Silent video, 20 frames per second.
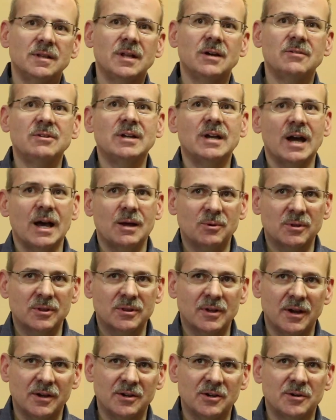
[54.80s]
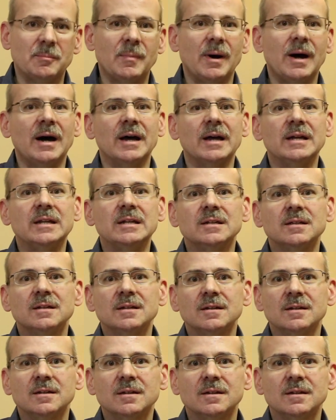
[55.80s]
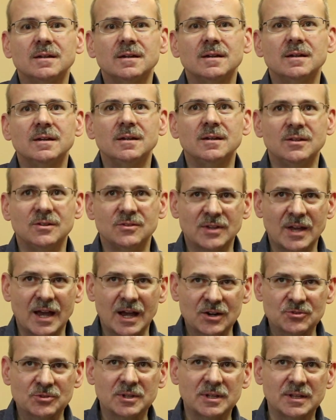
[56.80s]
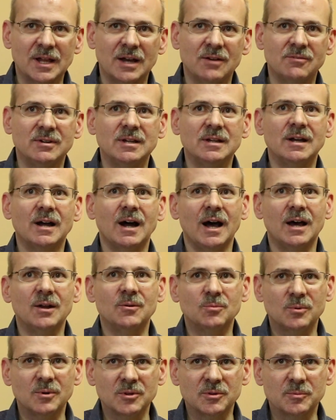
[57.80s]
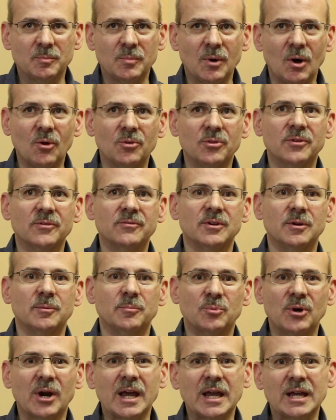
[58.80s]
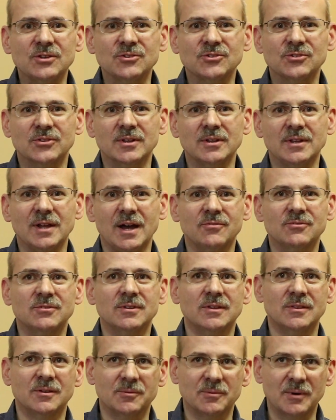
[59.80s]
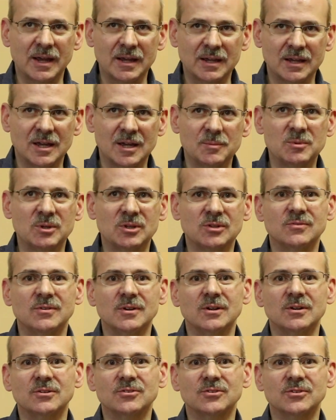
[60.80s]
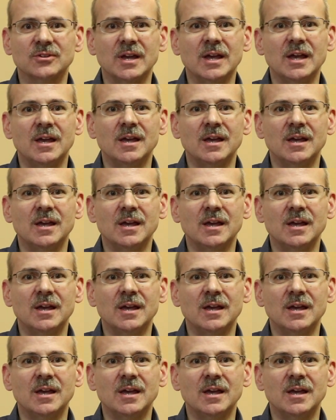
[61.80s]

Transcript: Loving God with all your mind is actually loving God with both of your brains, the left and the right hemispheres.